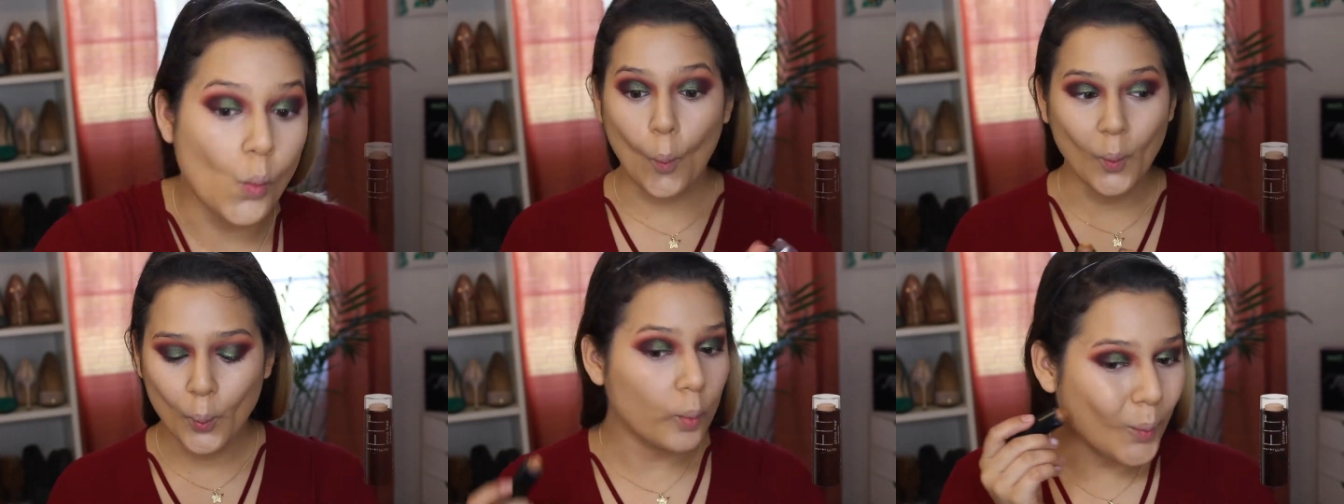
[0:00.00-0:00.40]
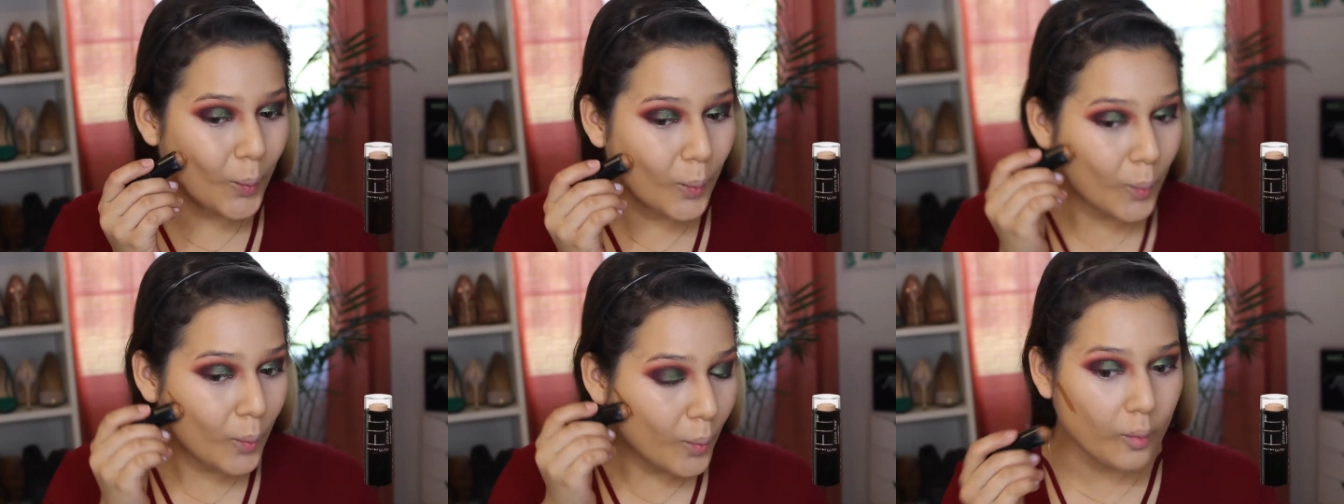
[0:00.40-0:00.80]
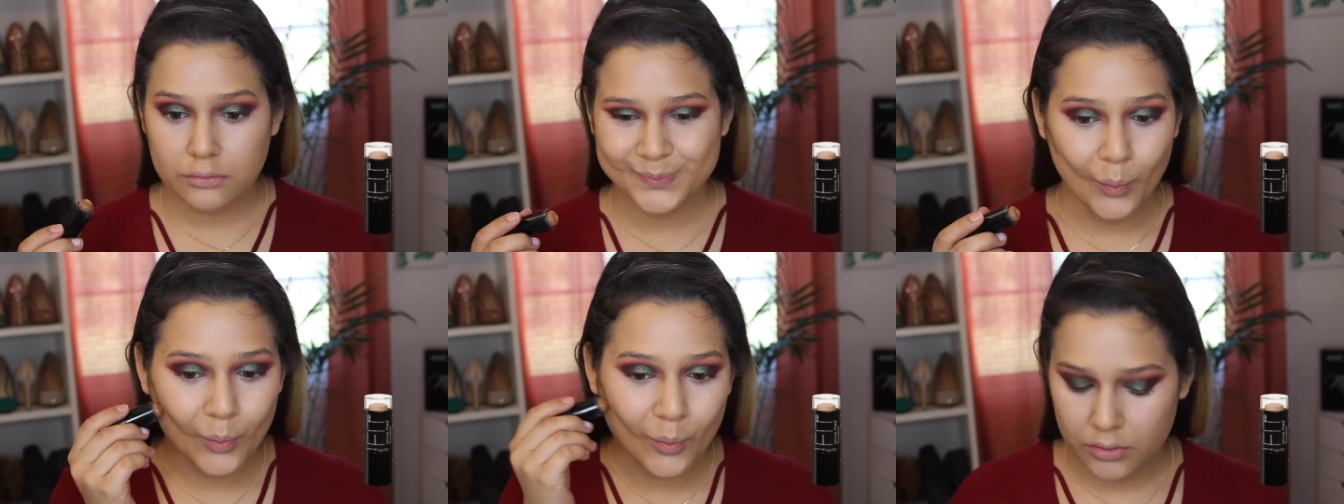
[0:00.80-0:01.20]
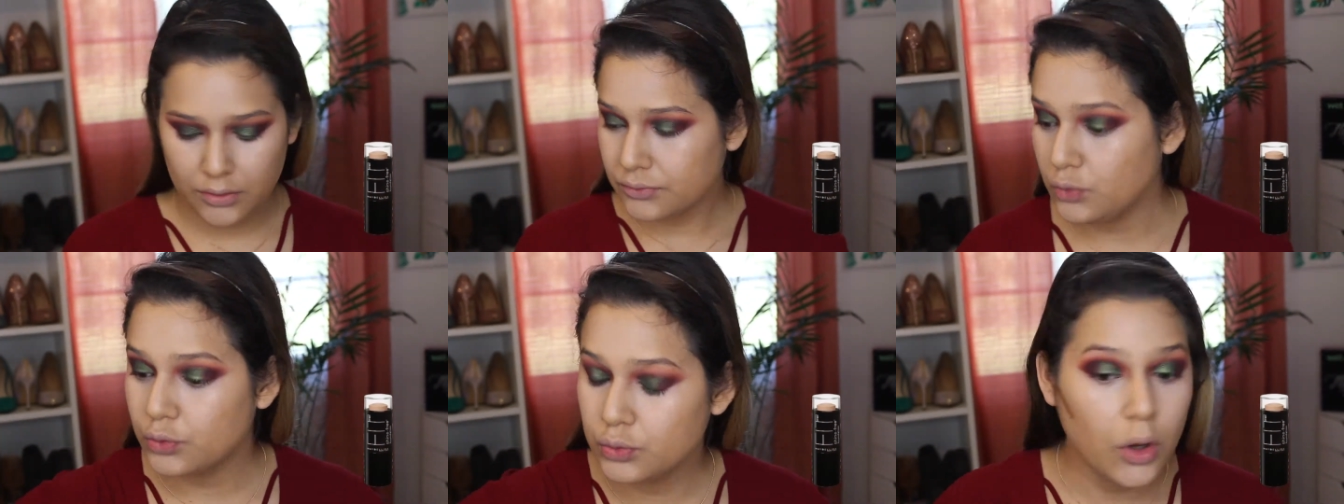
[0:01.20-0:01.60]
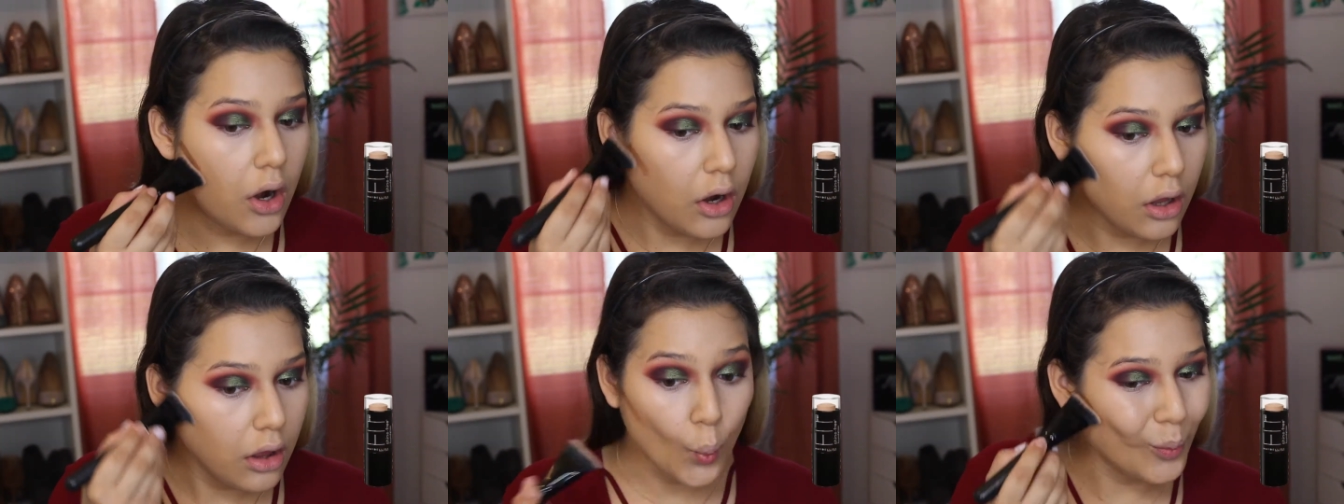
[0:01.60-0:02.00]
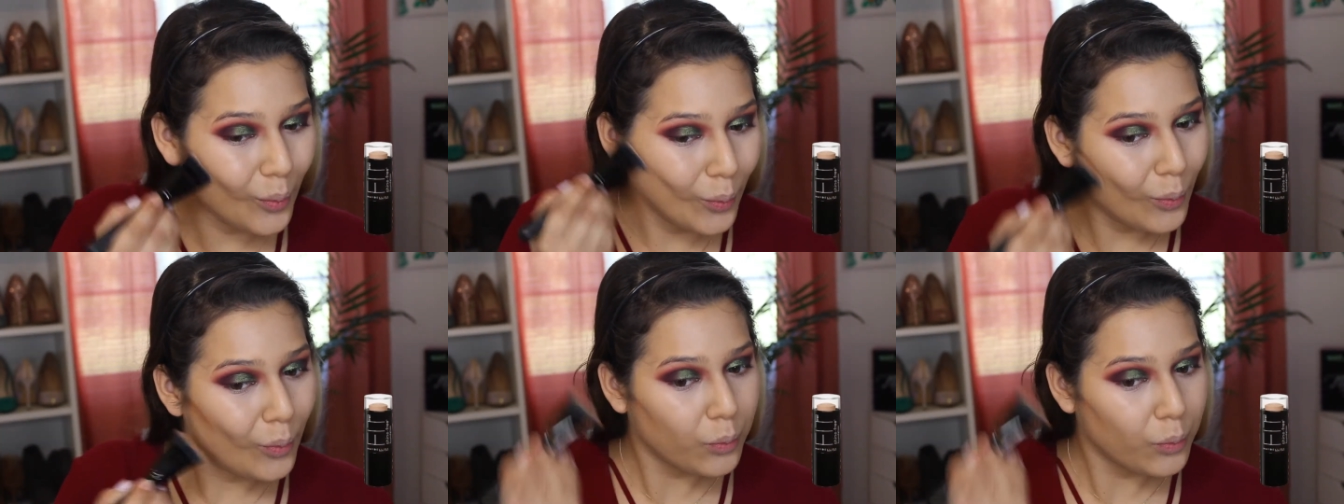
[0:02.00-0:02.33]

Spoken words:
it with a powder. All the products will be listed.